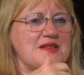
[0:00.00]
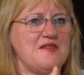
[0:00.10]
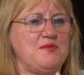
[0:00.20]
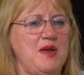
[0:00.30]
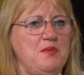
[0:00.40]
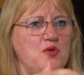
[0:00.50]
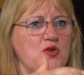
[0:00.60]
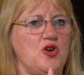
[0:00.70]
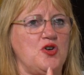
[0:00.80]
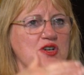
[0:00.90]
if people
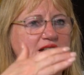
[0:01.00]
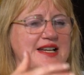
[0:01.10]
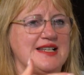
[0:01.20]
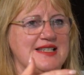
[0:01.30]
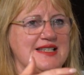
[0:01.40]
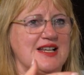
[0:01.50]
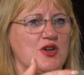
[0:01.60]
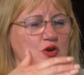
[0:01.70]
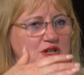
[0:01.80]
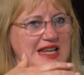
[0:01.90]
could
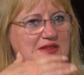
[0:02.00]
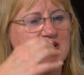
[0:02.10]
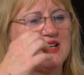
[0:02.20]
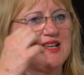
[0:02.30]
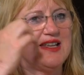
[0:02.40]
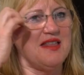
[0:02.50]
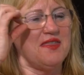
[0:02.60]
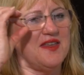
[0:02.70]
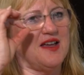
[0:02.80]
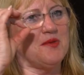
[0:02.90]
even
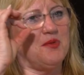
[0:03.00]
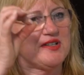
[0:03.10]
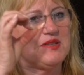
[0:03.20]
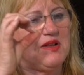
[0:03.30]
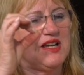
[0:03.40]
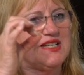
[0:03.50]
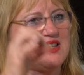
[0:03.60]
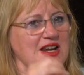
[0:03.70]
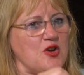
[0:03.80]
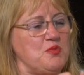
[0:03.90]
think of the possibility
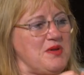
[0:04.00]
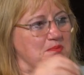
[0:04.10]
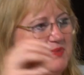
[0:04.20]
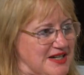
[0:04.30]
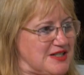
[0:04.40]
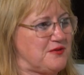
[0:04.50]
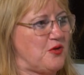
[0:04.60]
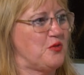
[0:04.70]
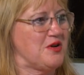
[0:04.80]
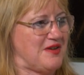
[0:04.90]
that it could be better for
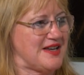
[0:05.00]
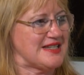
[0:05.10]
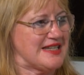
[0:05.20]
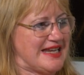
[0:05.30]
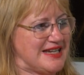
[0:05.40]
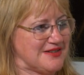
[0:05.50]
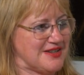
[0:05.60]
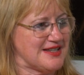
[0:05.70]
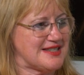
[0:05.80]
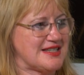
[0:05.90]
all of us at the end of
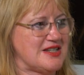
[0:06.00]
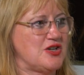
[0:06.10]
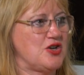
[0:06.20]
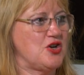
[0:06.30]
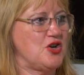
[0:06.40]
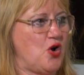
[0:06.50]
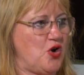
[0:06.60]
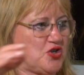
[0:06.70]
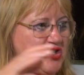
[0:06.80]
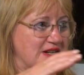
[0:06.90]
this,
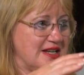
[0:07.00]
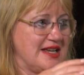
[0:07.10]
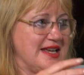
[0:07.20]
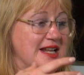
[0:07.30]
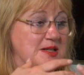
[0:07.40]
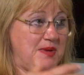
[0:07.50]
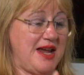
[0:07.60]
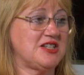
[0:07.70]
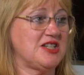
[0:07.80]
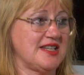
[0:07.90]
not... It's
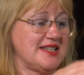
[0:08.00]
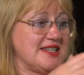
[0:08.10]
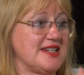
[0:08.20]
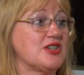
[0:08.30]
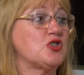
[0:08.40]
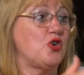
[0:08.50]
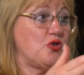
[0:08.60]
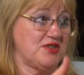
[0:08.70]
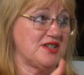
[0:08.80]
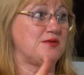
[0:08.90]
back to this, is it a stock
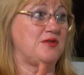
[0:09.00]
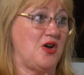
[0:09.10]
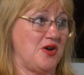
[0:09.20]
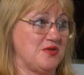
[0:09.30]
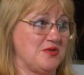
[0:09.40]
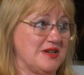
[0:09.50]
or is it a flow?